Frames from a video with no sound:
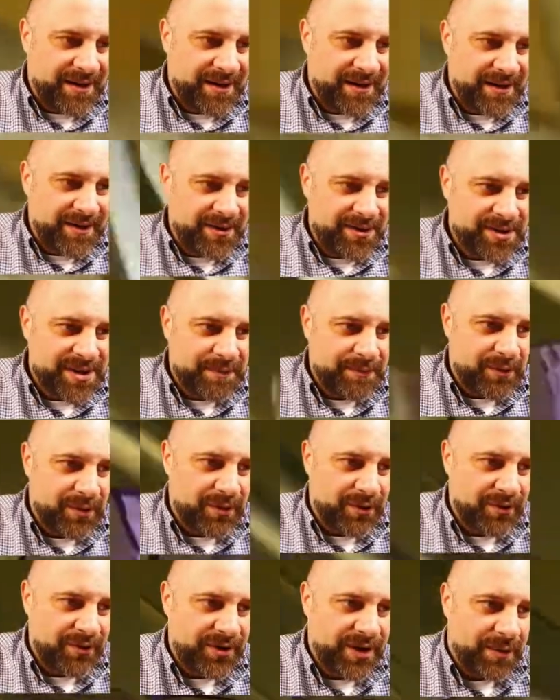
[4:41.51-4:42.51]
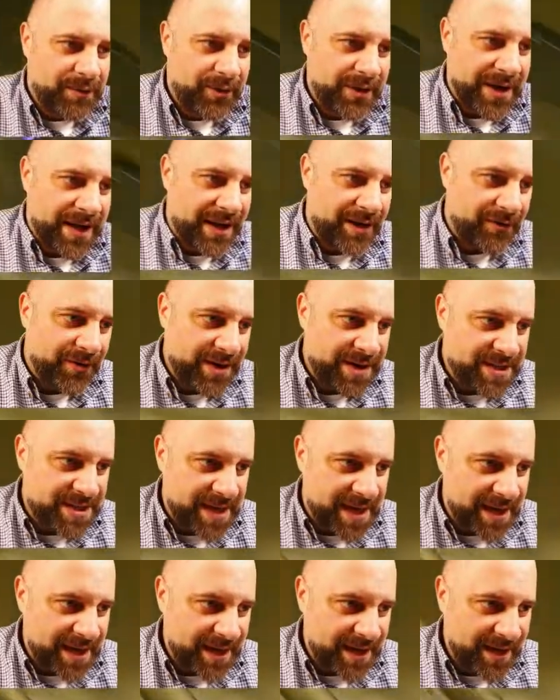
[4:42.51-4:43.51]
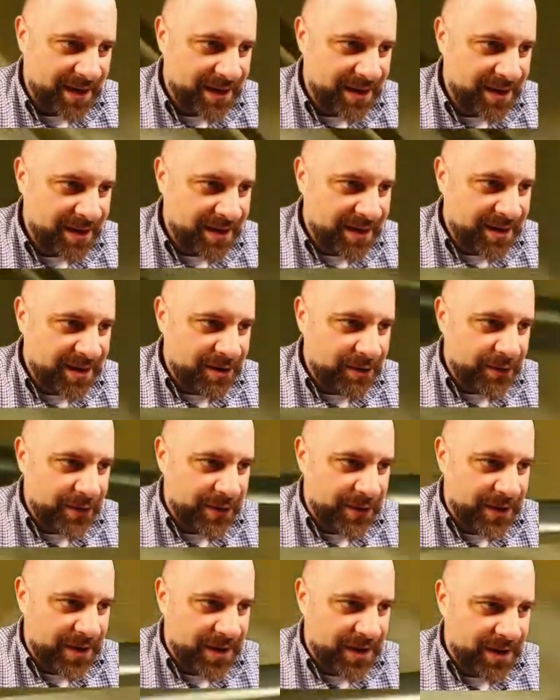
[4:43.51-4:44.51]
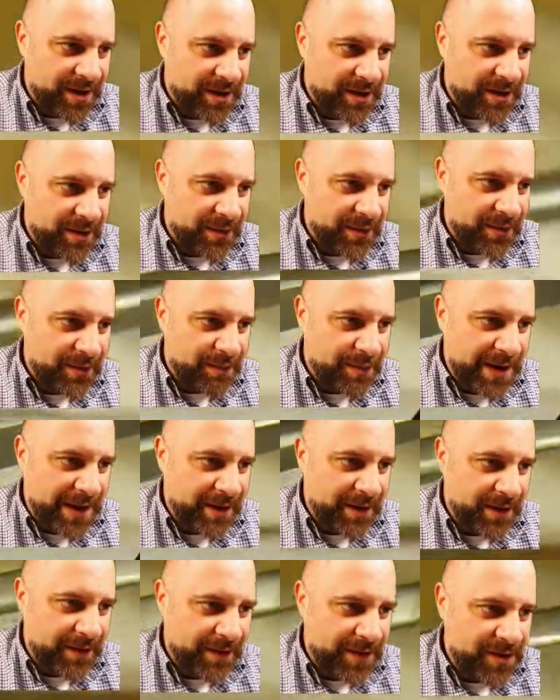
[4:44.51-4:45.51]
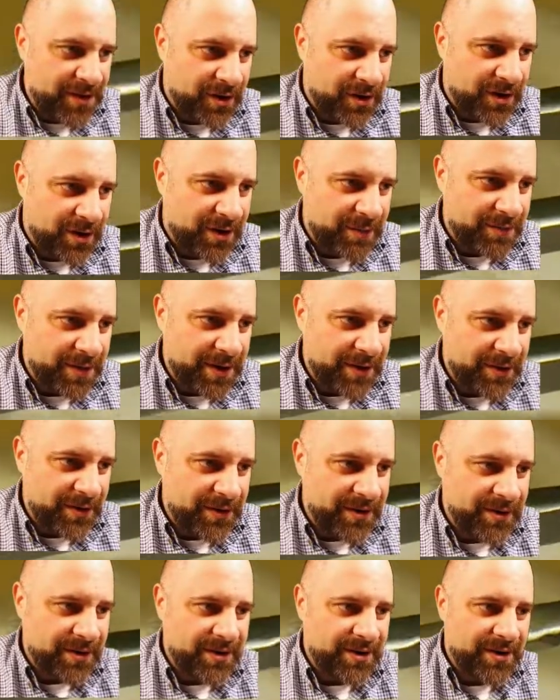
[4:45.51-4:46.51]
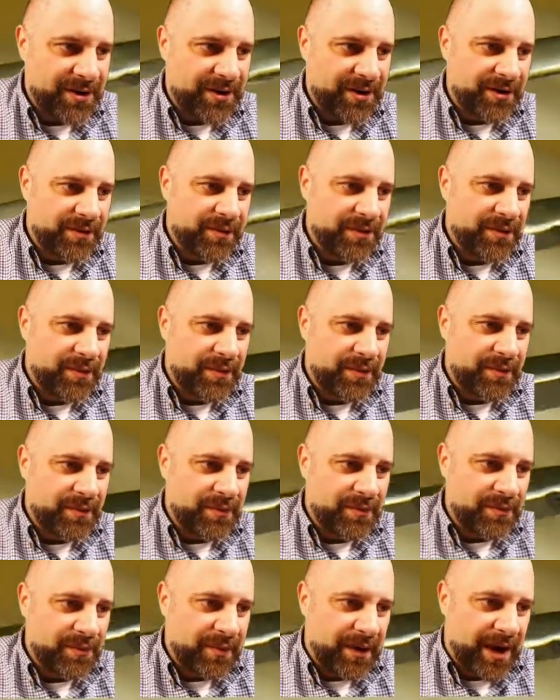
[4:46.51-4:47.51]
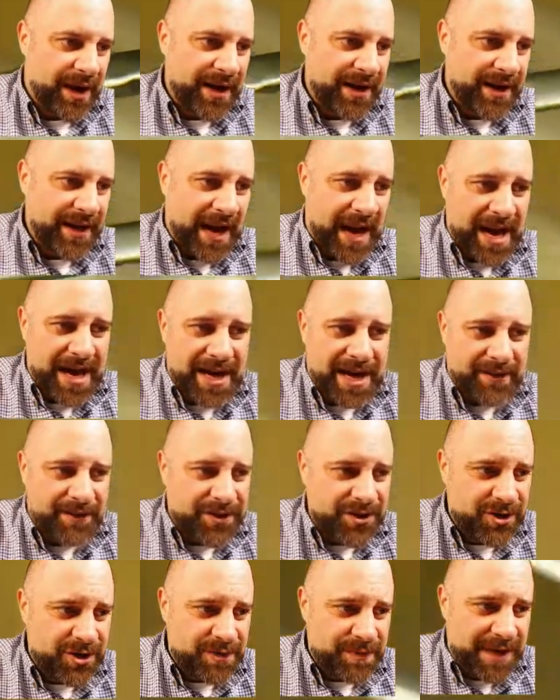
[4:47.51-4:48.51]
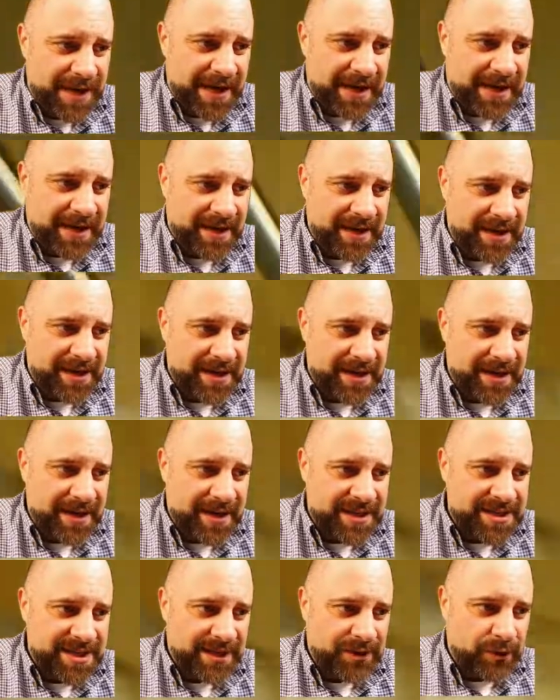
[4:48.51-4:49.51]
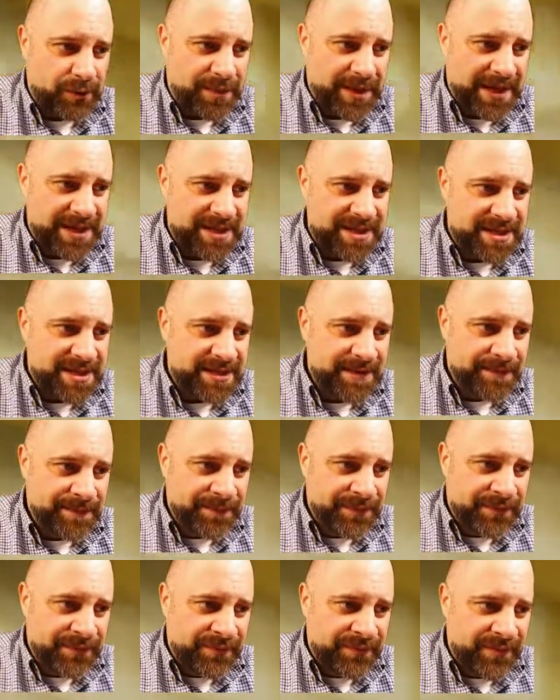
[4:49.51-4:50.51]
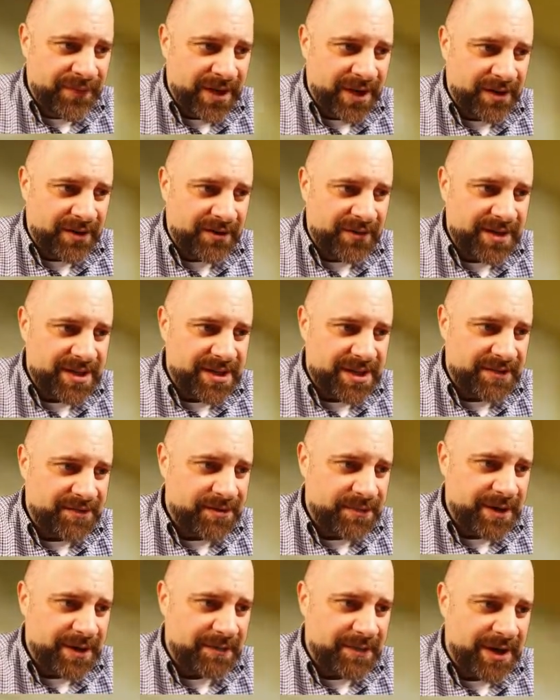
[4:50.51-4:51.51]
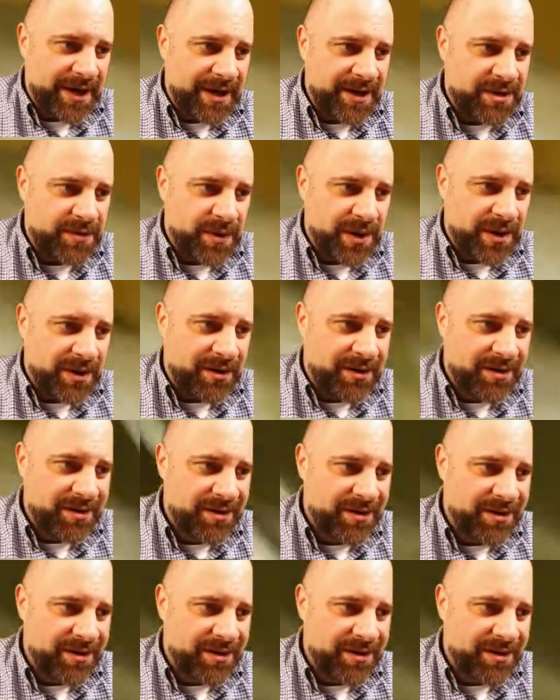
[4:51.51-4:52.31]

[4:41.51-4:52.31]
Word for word: you know, simple double gallery setting with a, with a bail on the top, either, you know, I'd, I'd even just make it a, a, single piece, you know, that saves a bit of money as well.